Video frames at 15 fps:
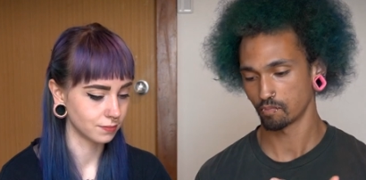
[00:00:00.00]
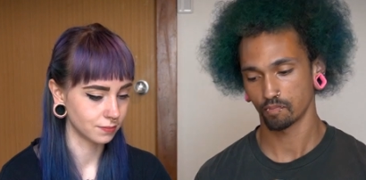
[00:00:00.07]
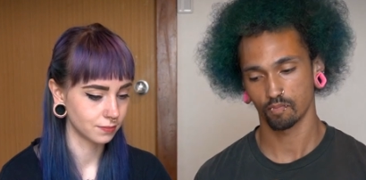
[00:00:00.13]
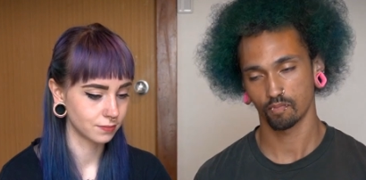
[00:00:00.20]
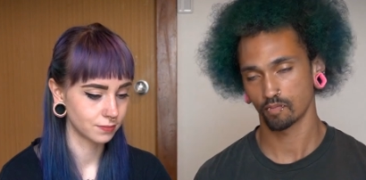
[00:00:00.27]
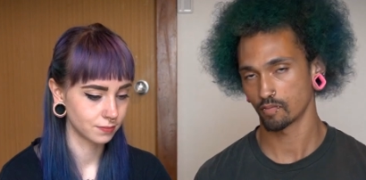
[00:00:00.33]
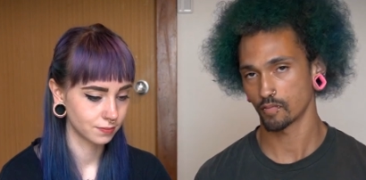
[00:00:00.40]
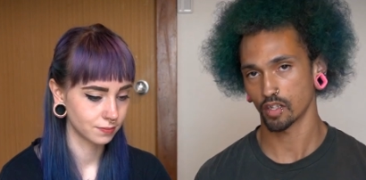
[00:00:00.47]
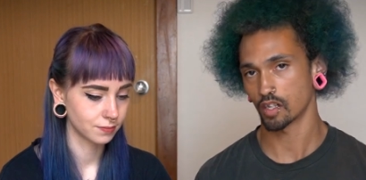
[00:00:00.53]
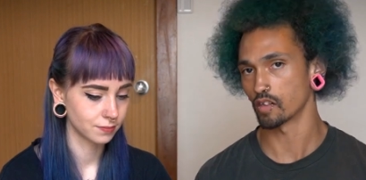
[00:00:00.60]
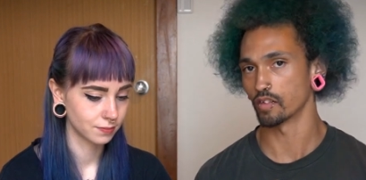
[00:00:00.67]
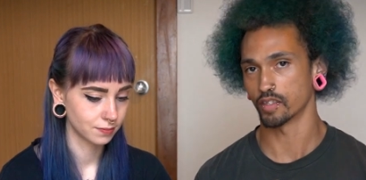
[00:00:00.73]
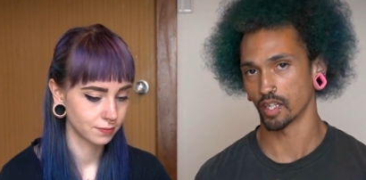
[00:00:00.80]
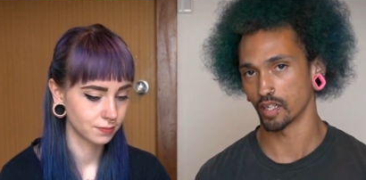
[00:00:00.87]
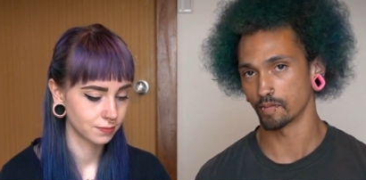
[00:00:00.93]
Speaker 1: -hmm. all
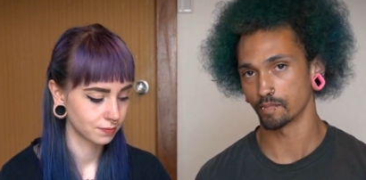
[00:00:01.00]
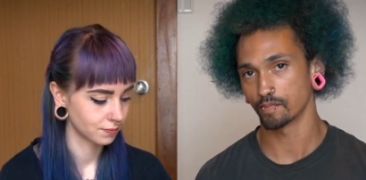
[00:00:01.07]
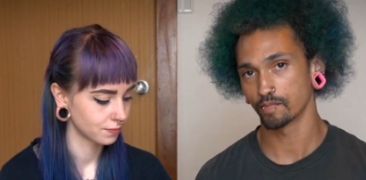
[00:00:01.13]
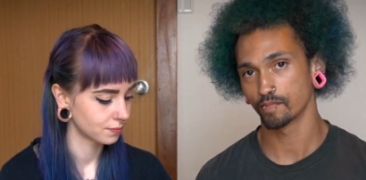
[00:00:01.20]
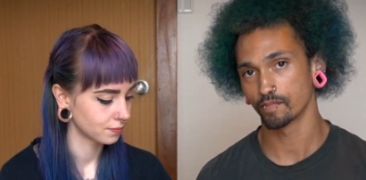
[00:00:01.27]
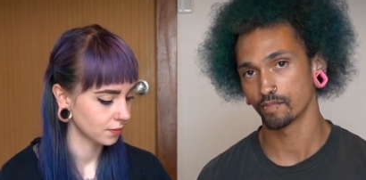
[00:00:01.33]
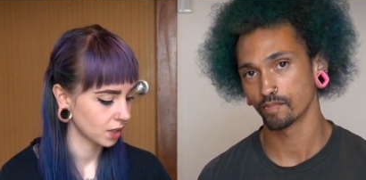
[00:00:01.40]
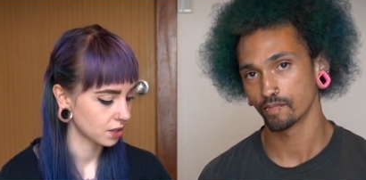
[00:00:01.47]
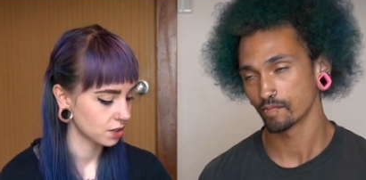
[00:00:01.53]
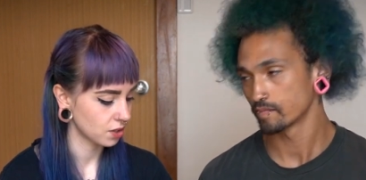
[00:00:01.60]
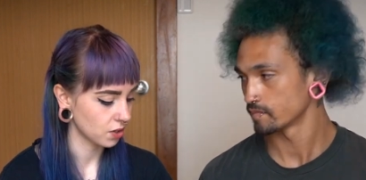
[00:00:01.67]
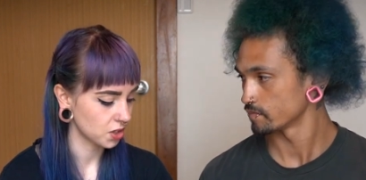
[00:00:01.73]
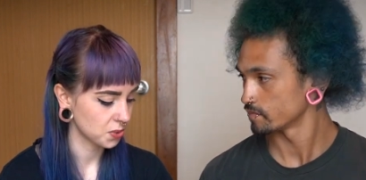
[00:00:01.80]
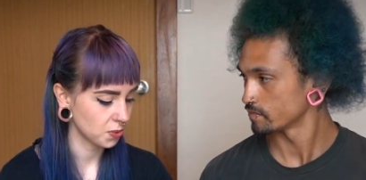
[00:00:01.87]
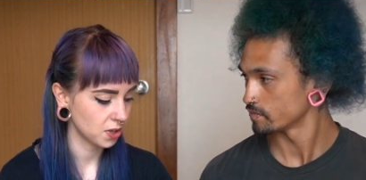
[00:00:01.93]
the time.
Speaker 2: So
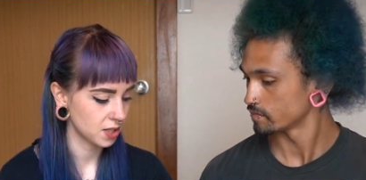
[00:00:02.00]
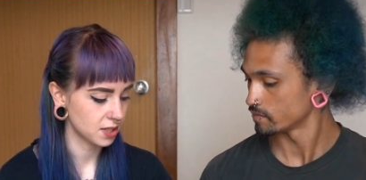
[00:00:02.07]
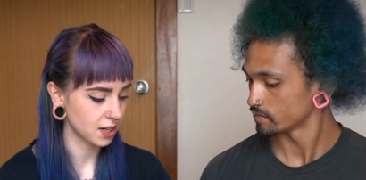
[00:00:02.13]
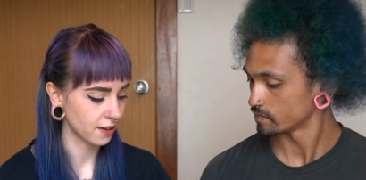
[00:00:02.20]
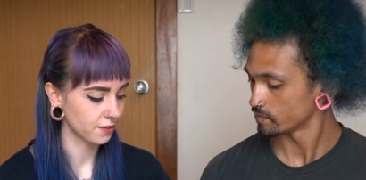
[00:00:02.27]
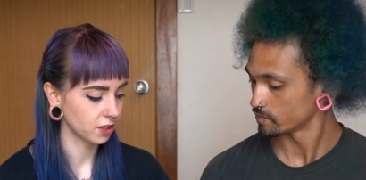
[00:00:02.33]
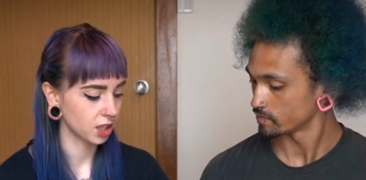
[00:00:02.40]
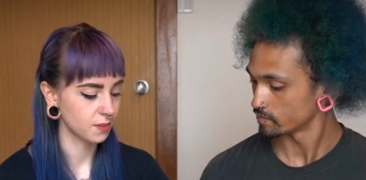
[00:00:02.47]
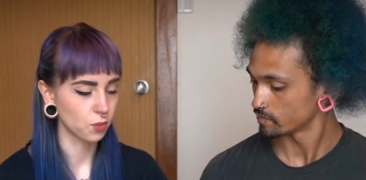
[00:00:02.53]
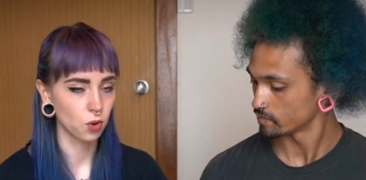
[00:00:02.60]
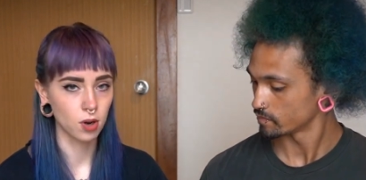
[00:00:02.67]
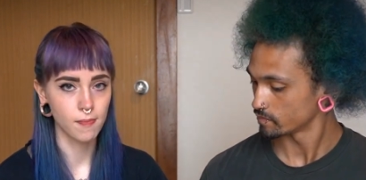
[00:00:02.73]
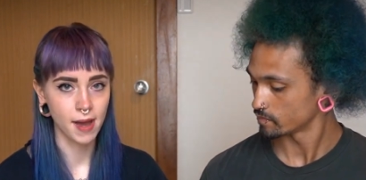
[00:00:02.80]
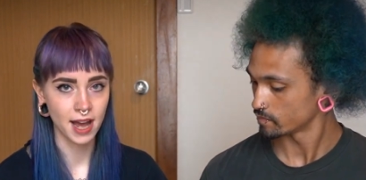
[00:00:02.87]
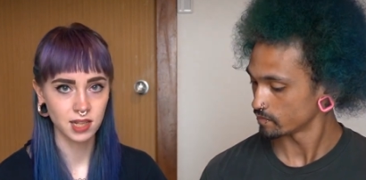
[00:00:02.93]
this one is definitely more
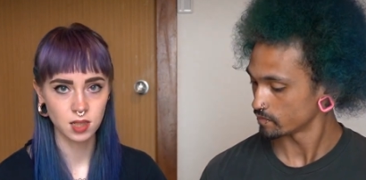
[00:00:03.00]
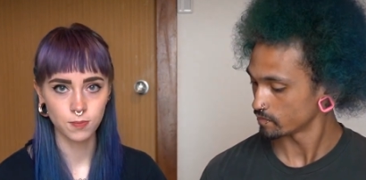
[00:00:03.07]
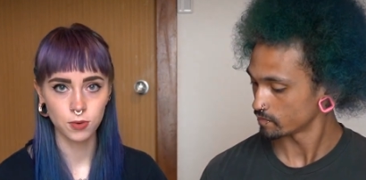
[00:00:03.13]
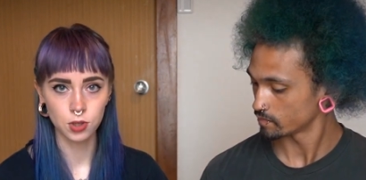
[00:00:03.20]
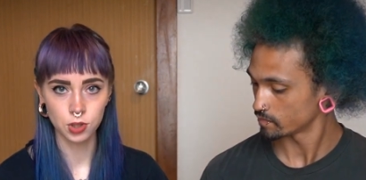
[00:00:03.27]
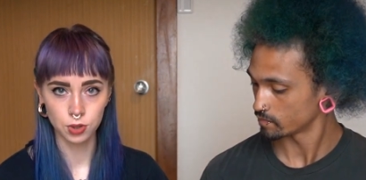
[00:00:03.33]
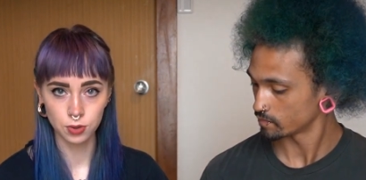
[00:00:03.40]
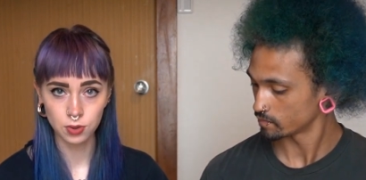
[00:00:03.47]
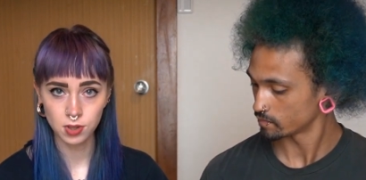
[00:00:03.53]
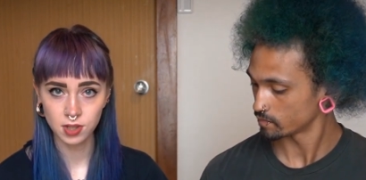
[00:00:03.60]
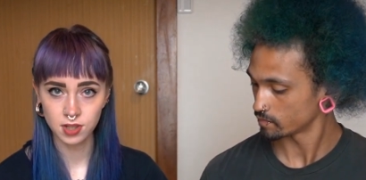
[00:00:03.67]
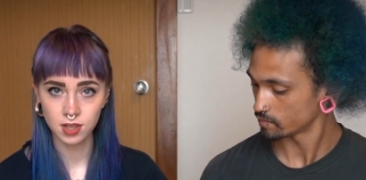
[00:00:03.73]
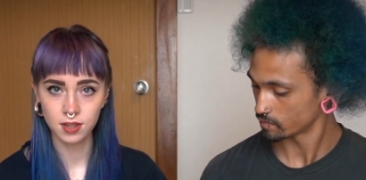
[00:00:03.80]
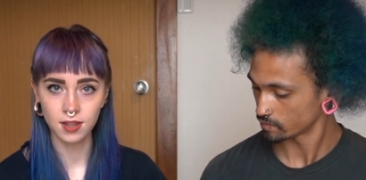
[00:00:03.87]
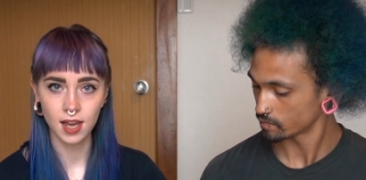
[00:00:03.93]
mass
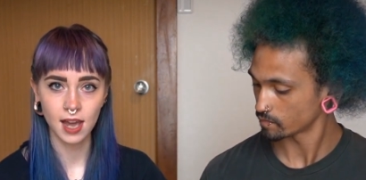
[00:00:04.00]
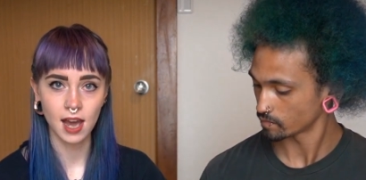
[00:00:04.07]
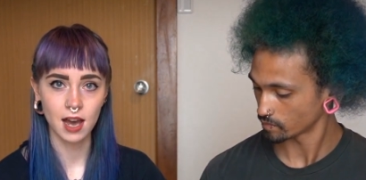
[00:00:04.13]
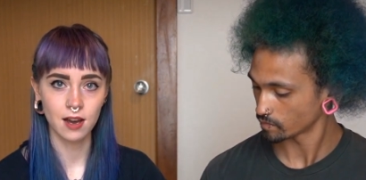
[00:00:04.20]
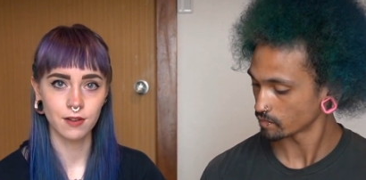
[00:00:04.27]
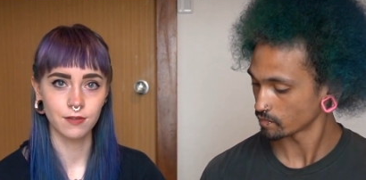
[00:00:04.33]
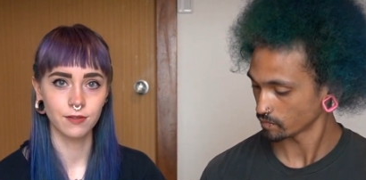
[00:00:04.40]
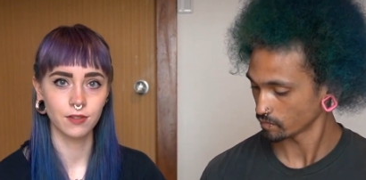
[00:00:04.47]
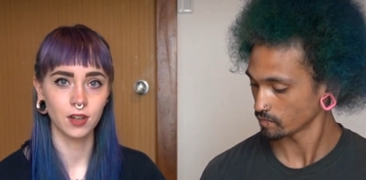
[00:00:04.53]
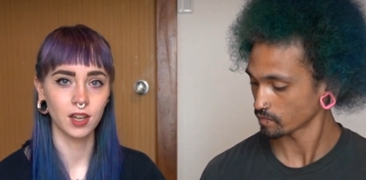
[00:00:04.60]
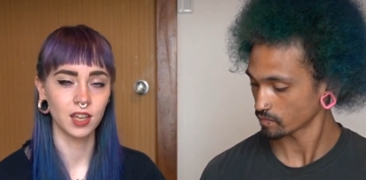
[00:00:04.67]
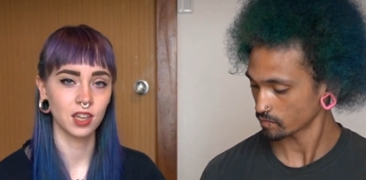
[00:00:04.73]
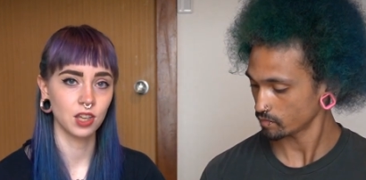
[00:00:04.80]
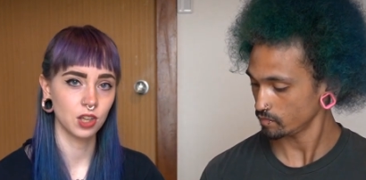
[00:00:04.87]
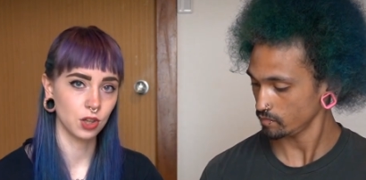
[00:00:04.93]
produced. They have a
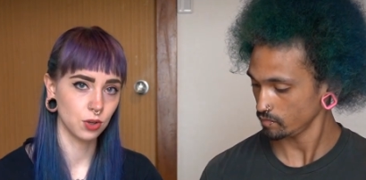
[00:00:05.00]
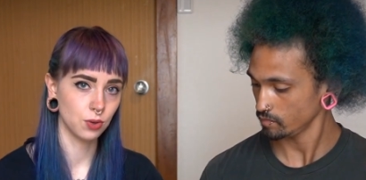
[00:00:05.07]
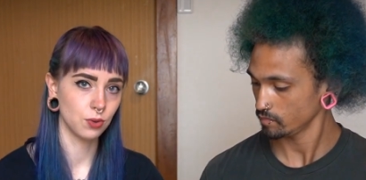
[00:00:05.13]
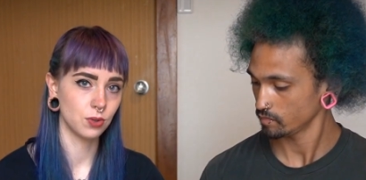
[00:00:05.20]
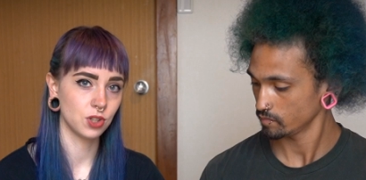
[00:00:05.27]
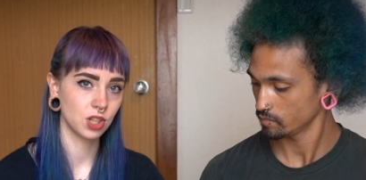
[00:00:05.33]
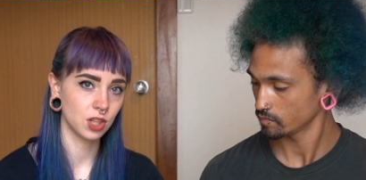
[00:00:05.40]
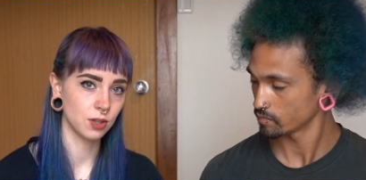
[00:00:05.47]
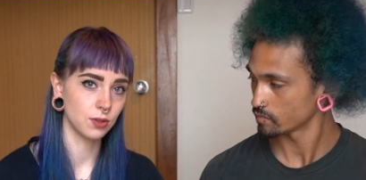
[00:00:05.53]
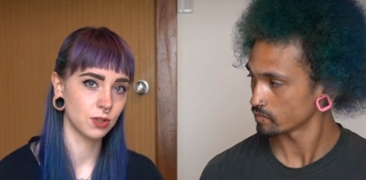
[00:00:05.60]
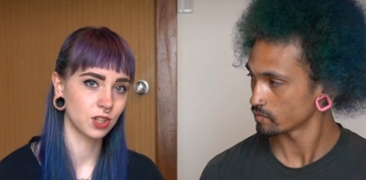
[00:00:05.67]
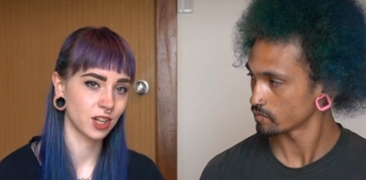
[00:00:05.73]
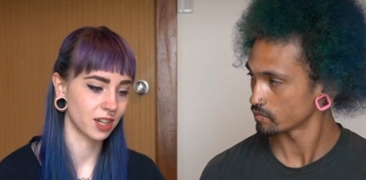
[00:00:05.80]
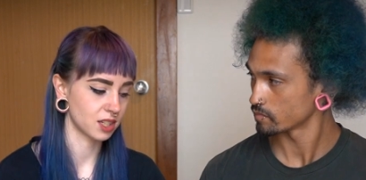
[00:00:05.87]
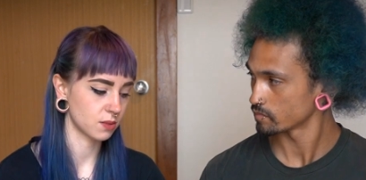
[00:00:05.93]
huge, huge
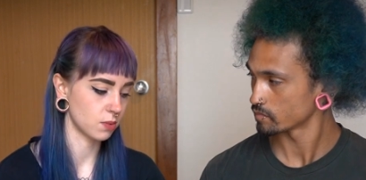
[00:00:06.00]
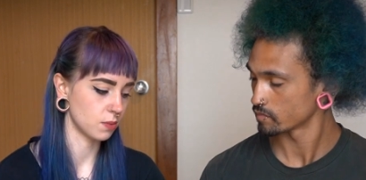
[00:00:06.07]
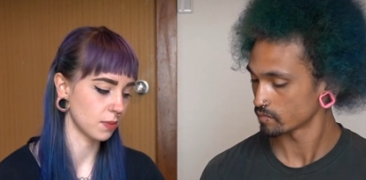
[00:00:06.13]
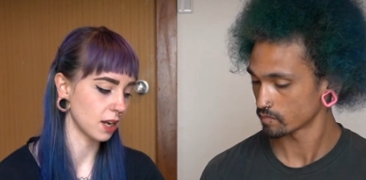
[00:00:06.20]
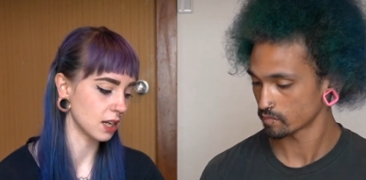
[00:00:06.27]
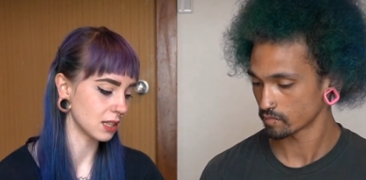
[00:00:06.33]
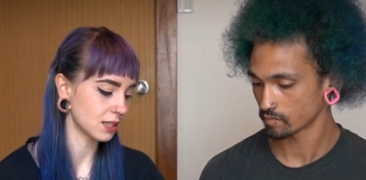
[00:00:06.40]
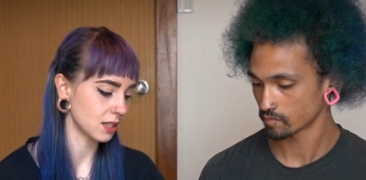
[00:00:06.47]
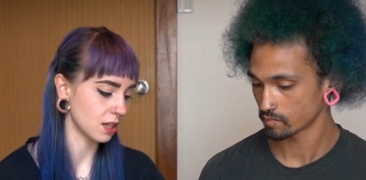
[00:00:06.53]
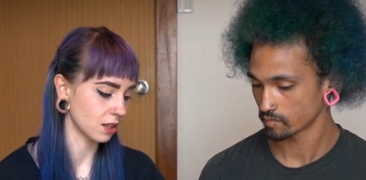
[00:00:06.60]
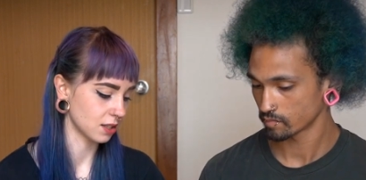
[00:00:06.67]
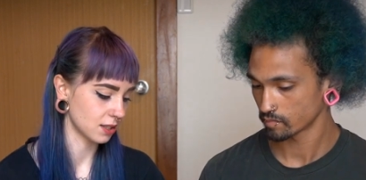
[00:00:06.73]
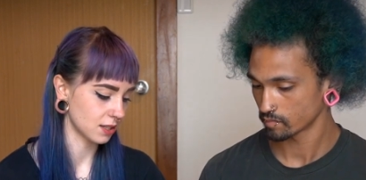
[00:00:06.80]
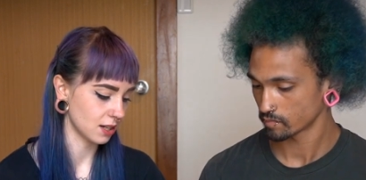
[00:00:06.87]
customer base in the